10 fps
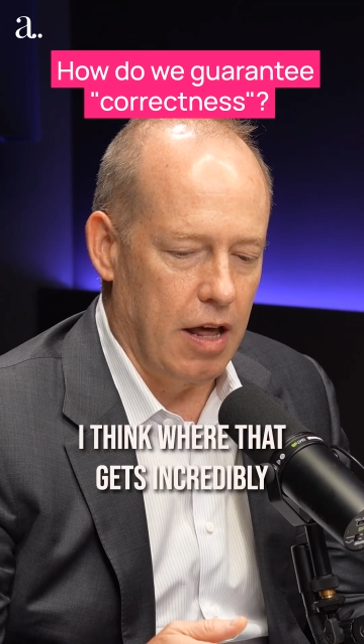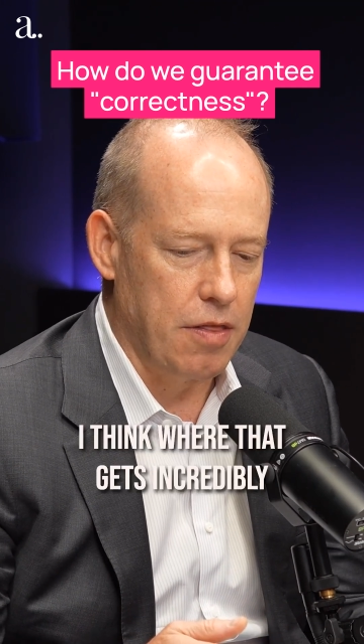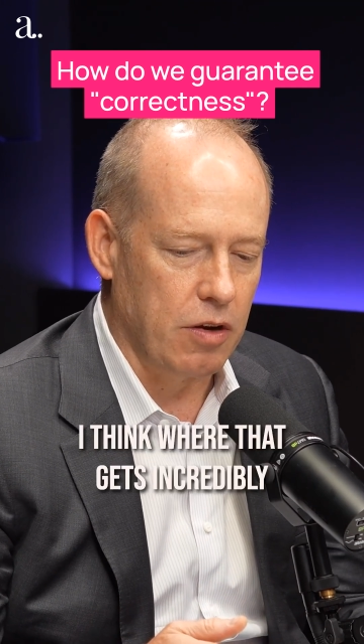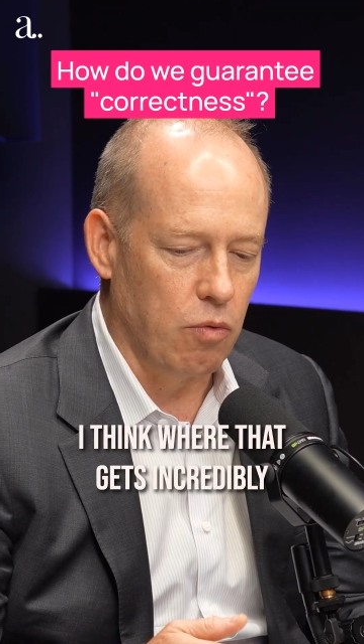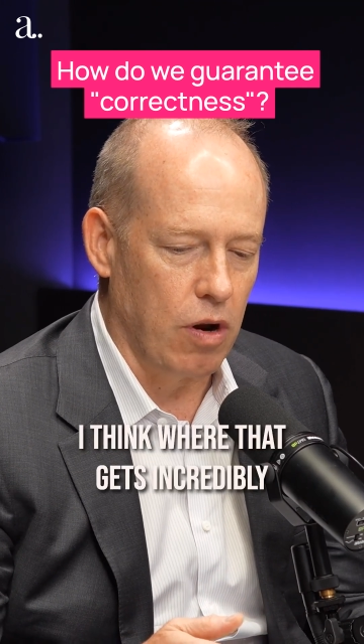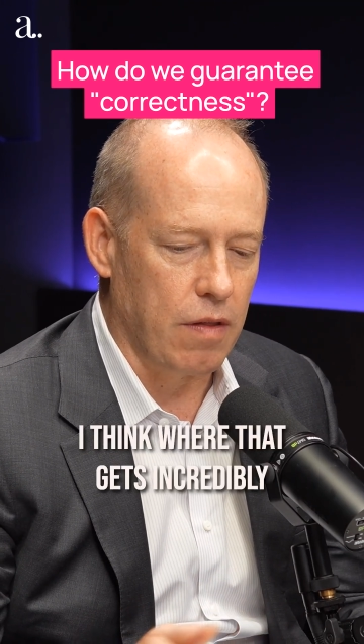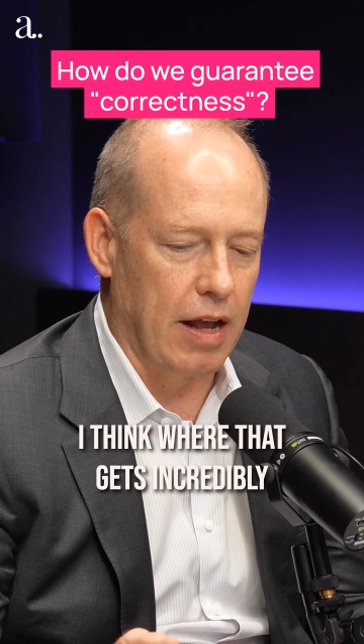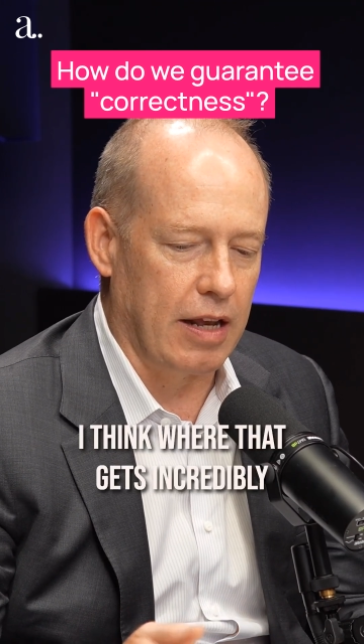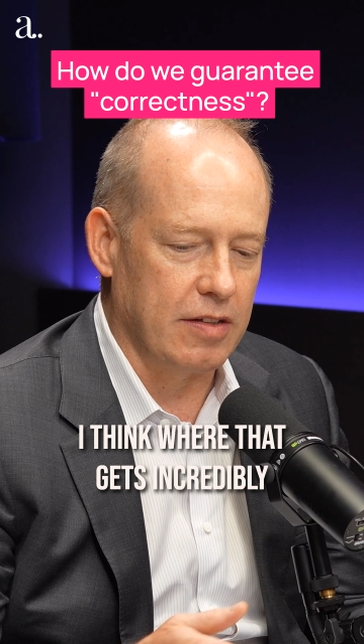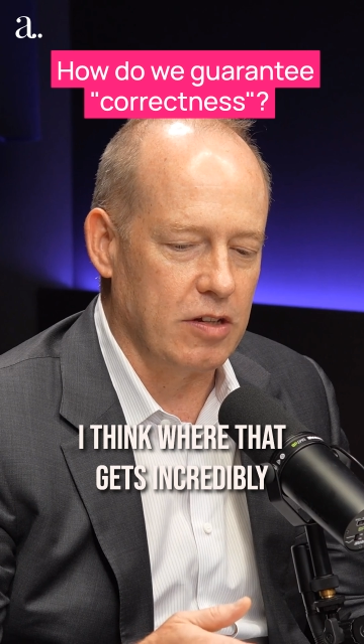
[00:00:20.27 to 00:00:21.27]
I think where
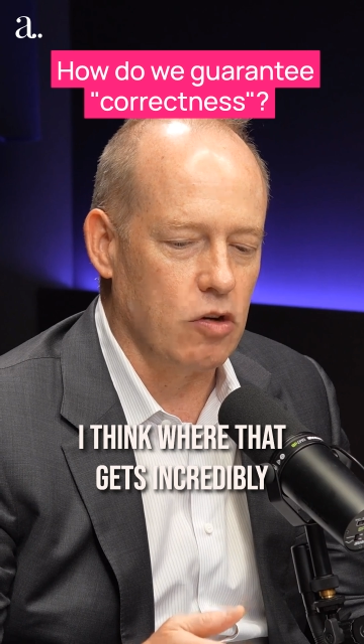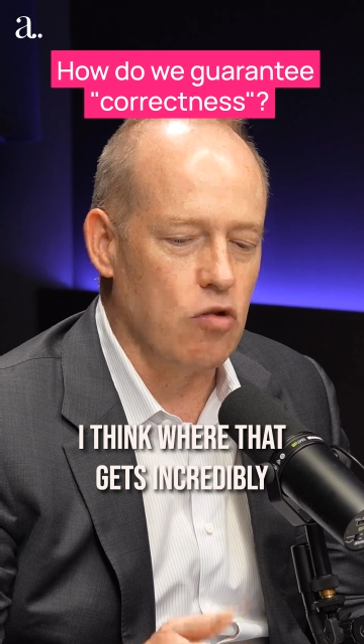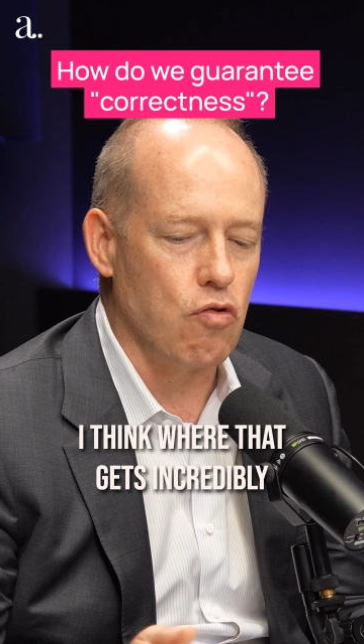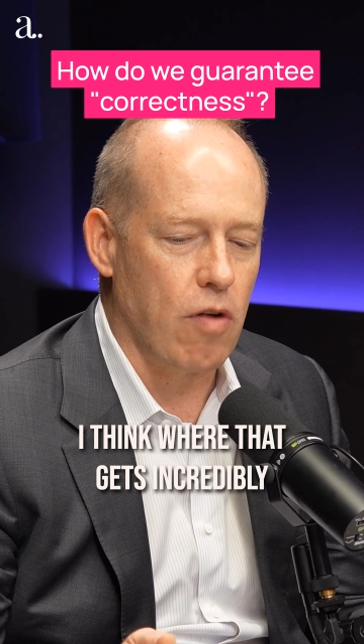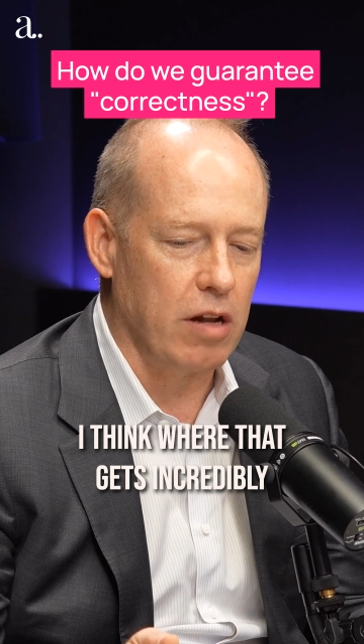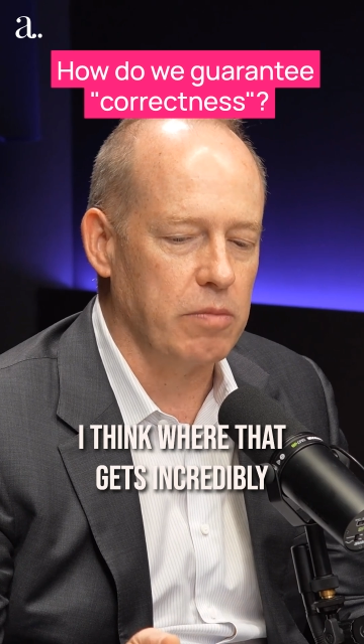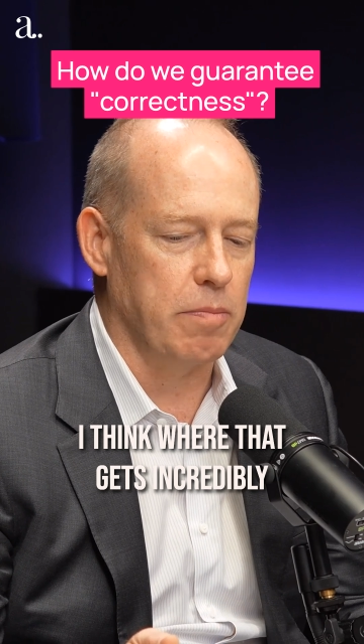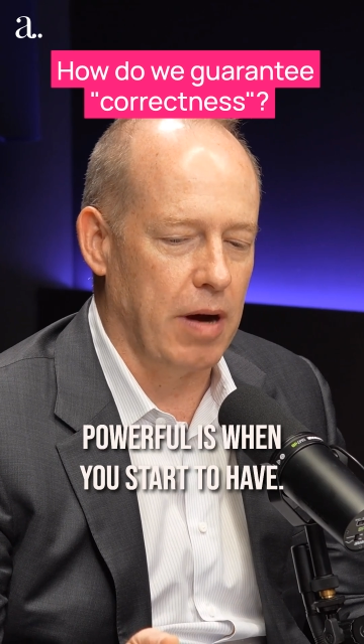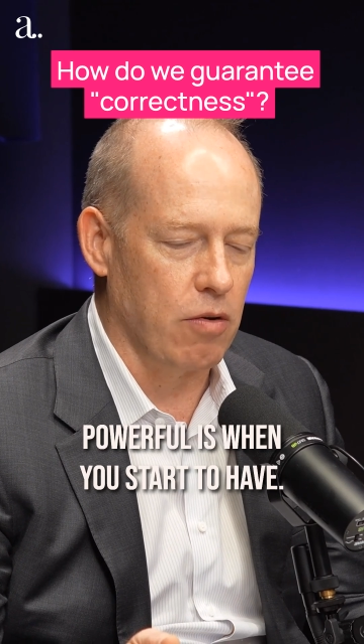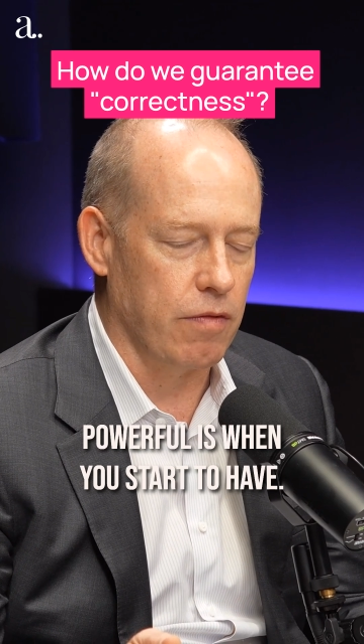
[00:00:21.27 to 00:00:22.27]
that gets
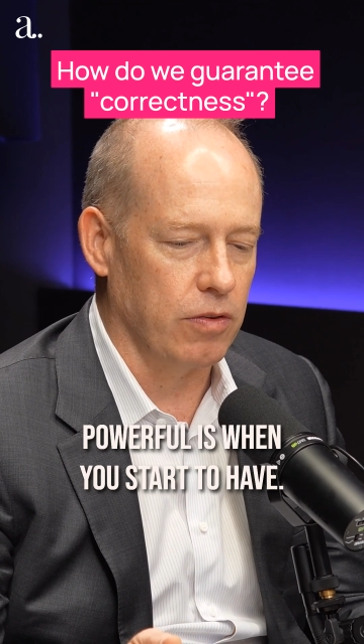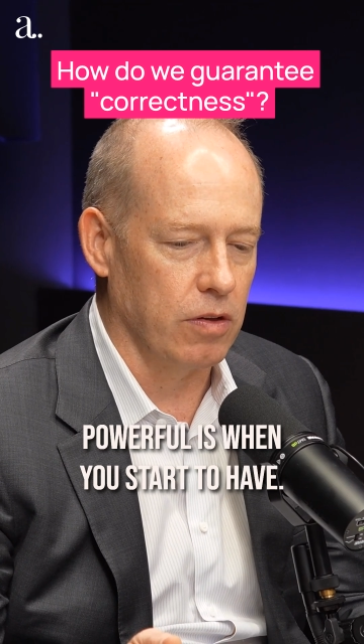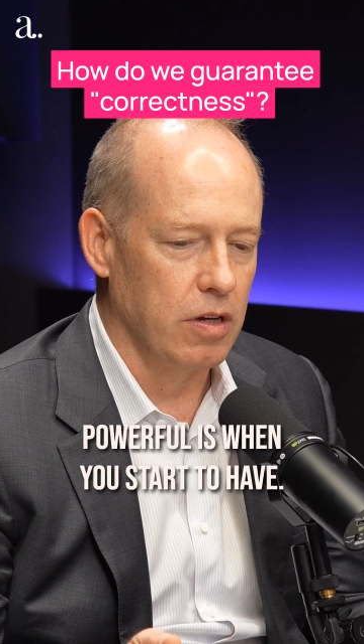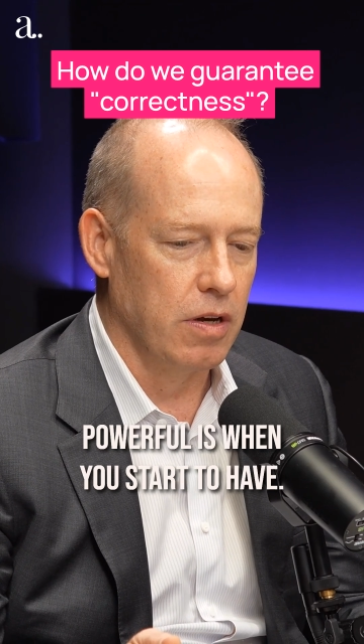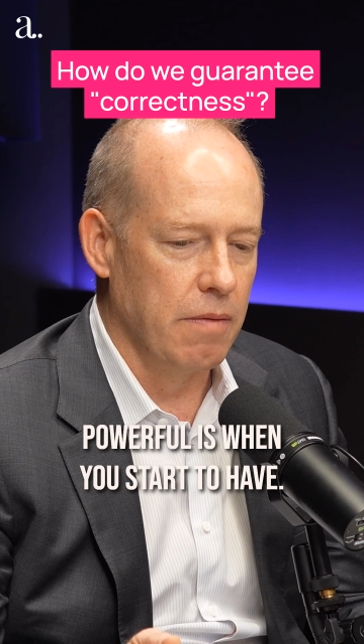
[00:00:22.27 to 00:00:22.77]
incredibly powerful